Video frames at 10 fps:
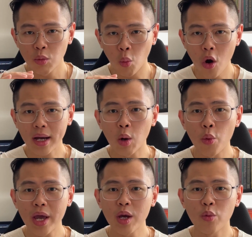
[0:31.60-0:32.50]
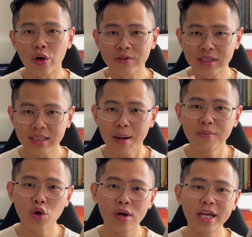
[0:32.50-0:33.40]
walk away with
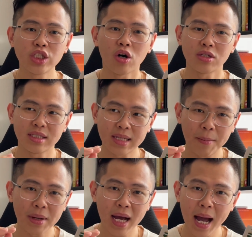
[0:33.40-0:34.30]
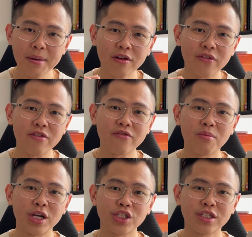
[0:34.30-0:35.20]
some knowledge or some kind of
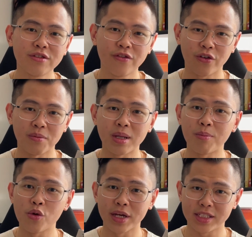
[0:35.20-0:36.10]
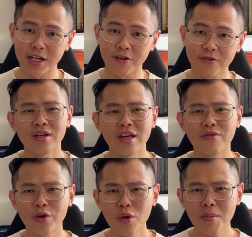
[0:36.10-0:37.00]
information from the book itself. If
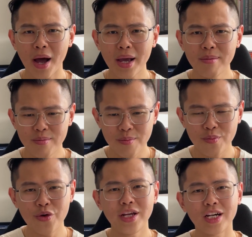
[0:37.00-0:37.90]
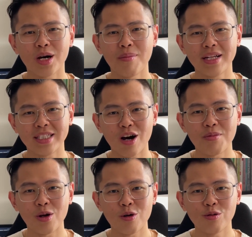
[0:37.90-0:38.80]
you don't mind, put in a comment down
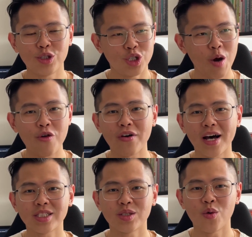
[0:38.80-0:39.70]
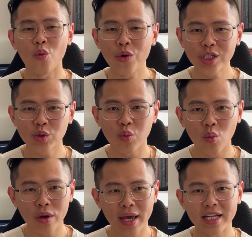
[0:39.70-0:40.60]
below, share with us which
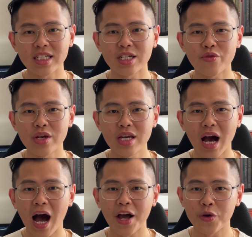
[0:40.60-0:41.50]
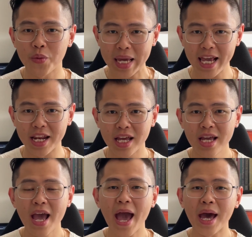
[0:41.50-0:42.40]
category are you in
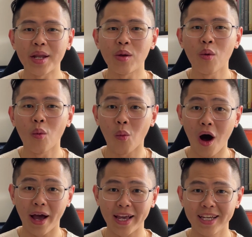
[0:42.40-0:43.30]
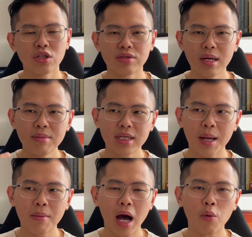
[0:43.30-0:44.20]
and why. So
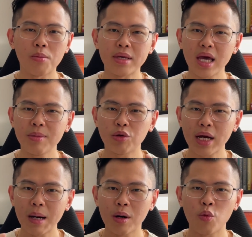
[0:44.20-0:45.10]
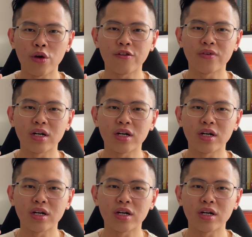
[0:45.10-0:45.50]
sometime I will be able to come up with